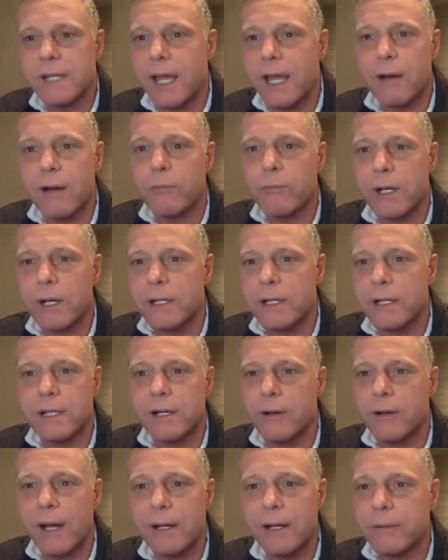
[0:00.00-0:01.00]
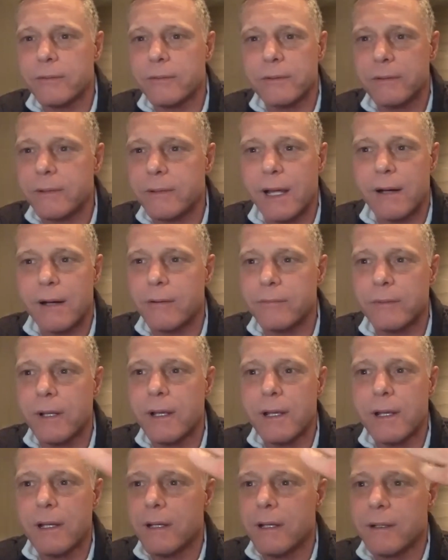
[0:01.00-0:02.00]
care what, you know,
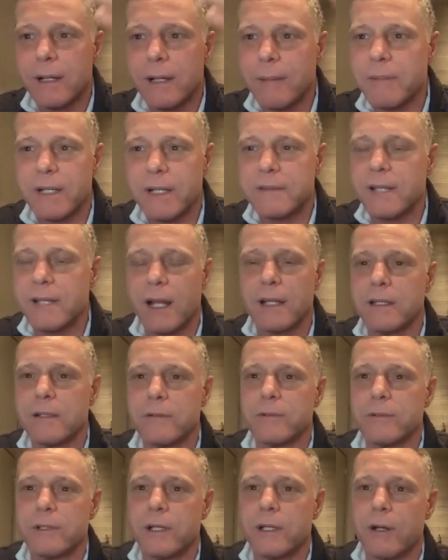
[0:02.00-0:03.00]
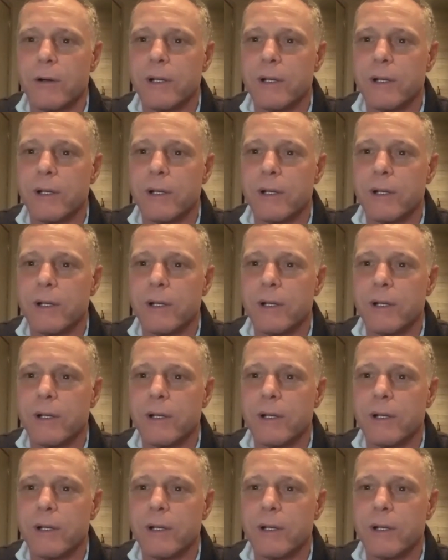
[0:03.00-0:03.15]
I'm not telling you, you know,